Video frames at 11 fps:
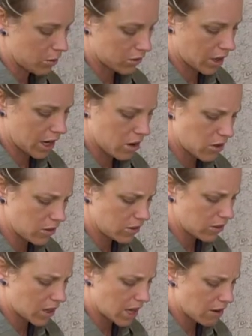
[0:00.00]
was like, oh, this
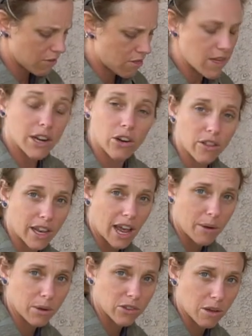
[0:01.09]
is kind of thinner than I was